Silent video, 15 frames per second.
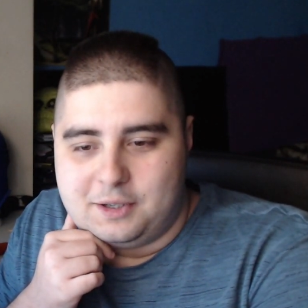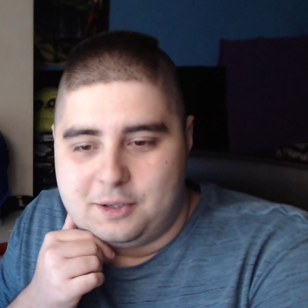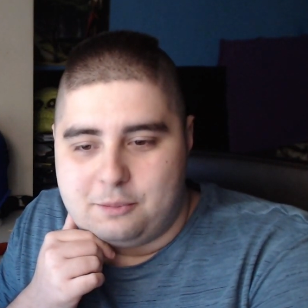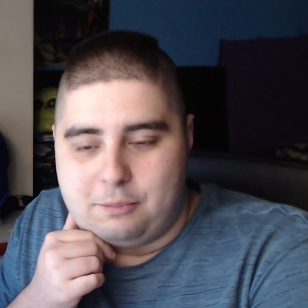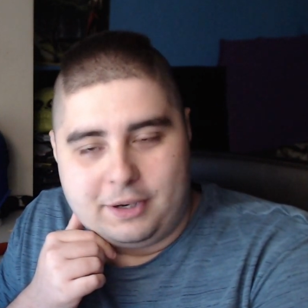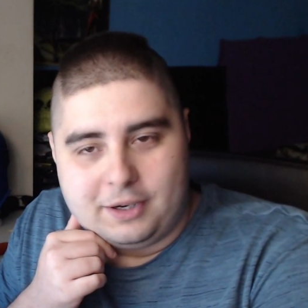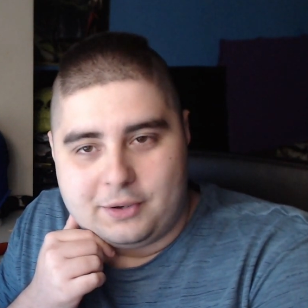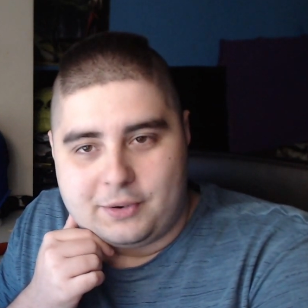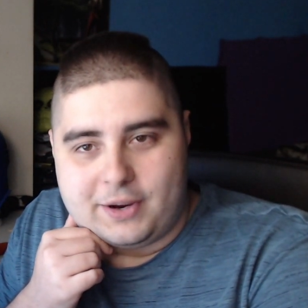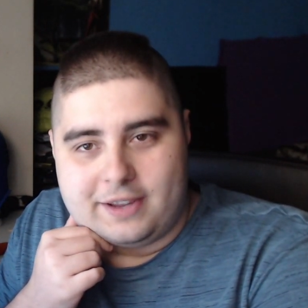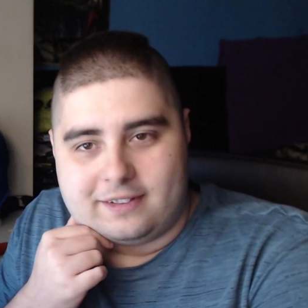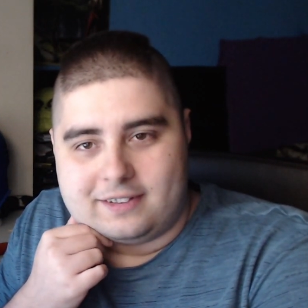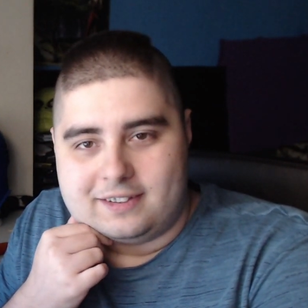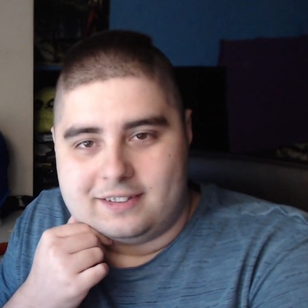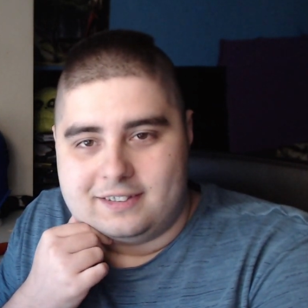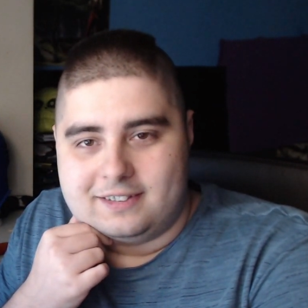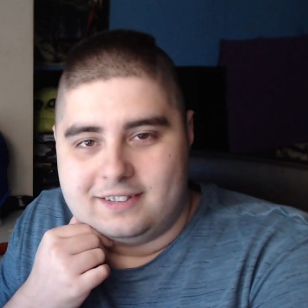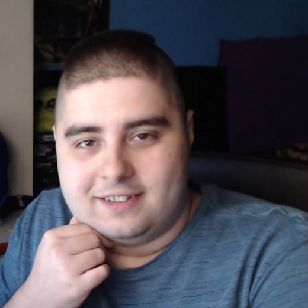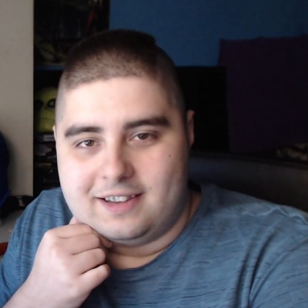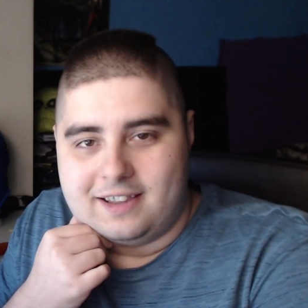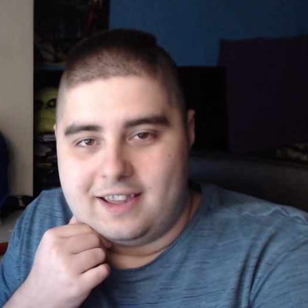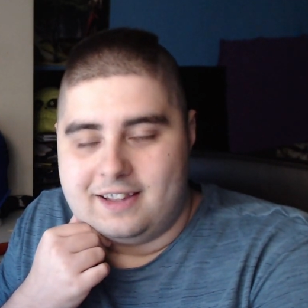great.
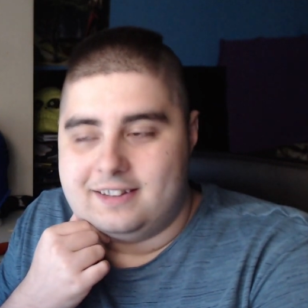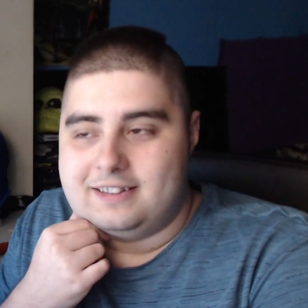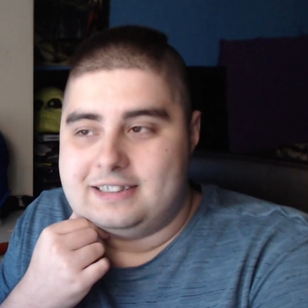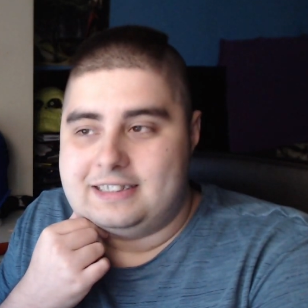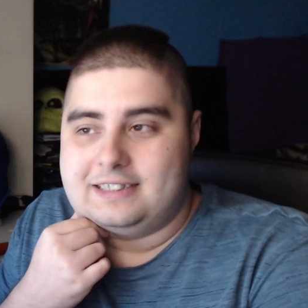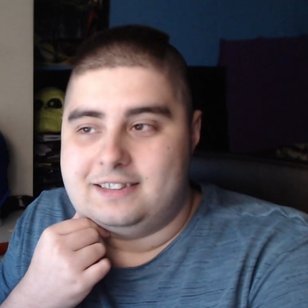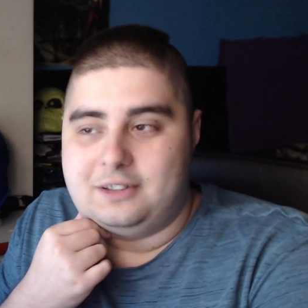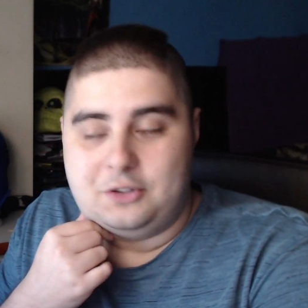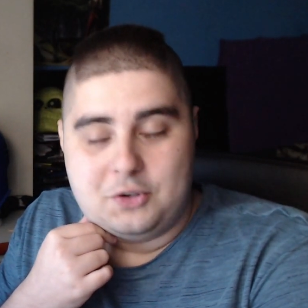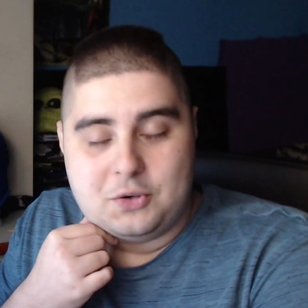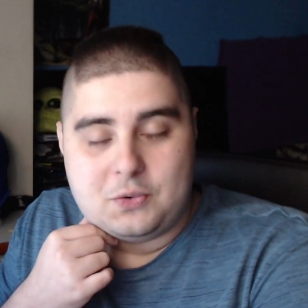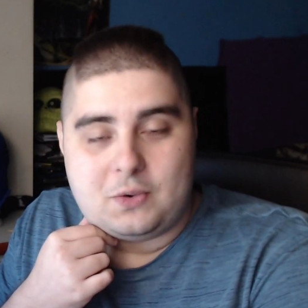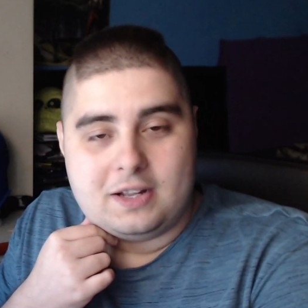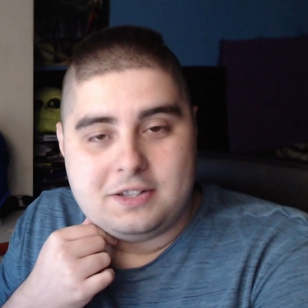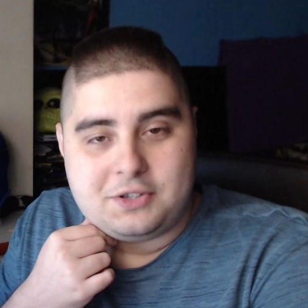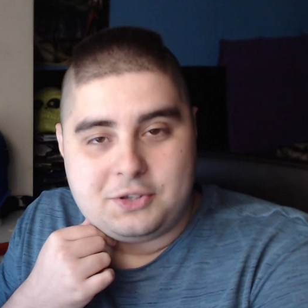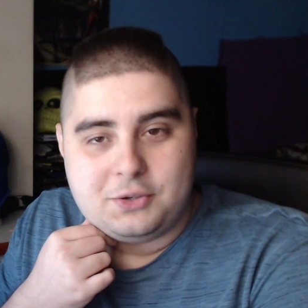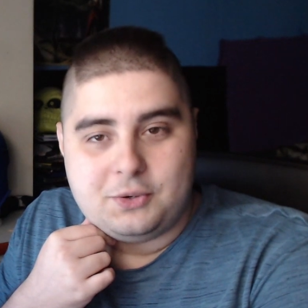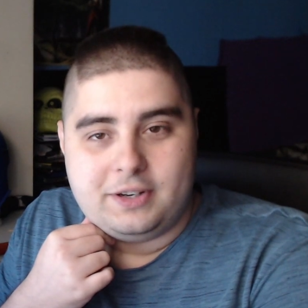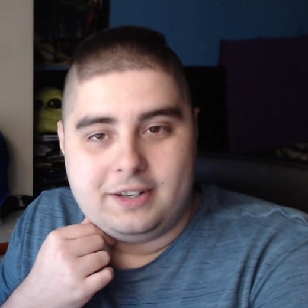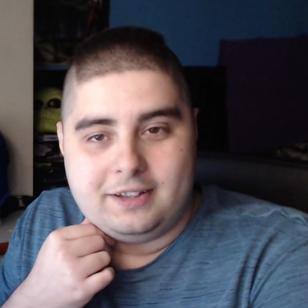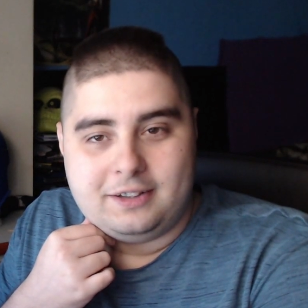And Liu wants
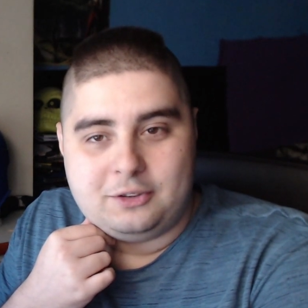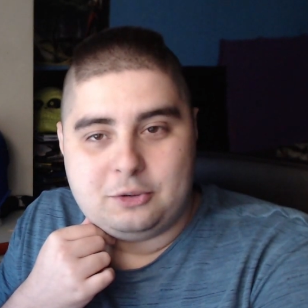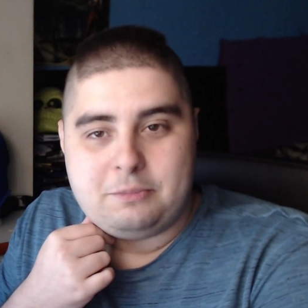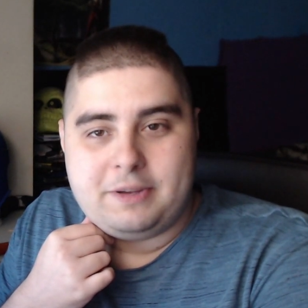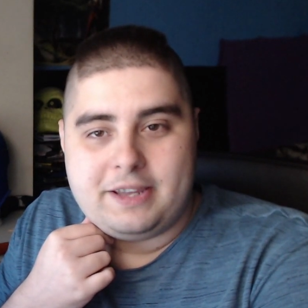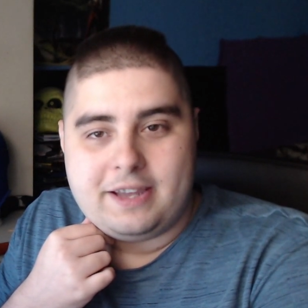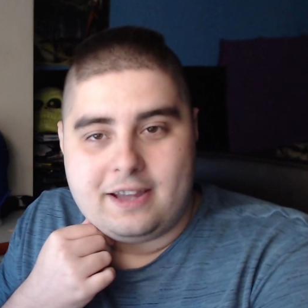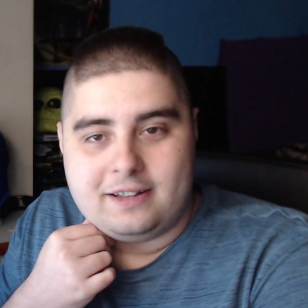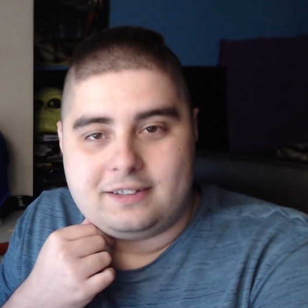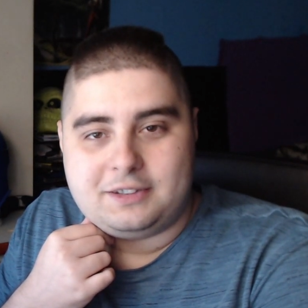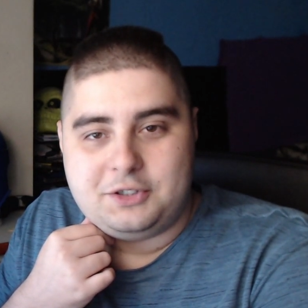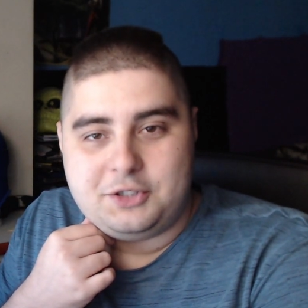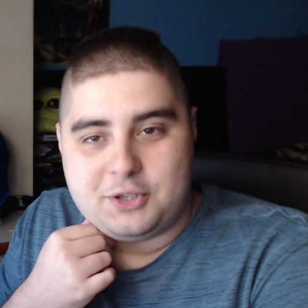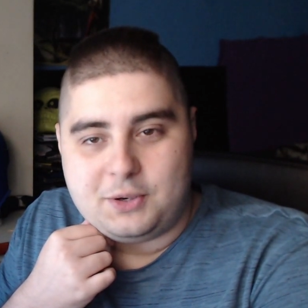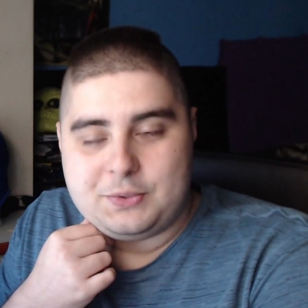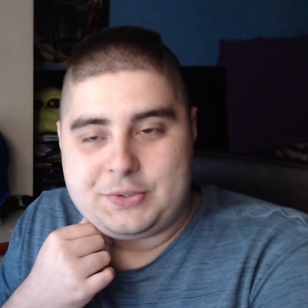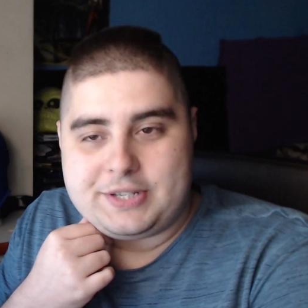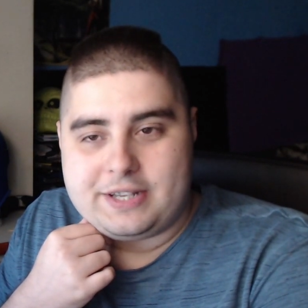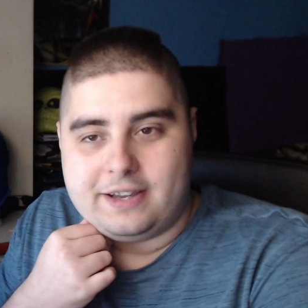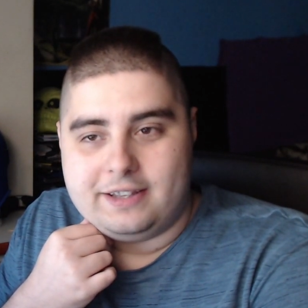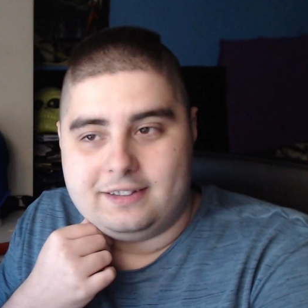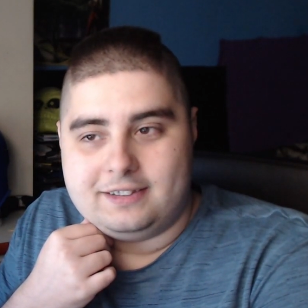Yuri to be at Joe's
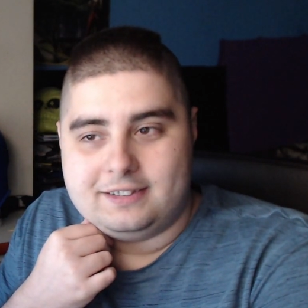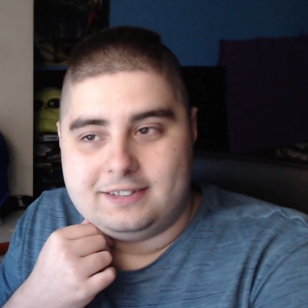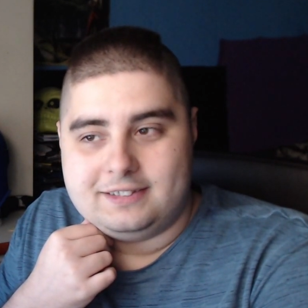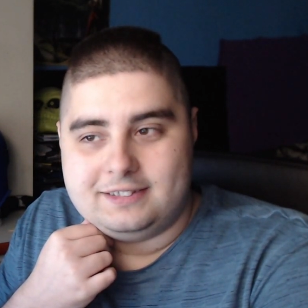side.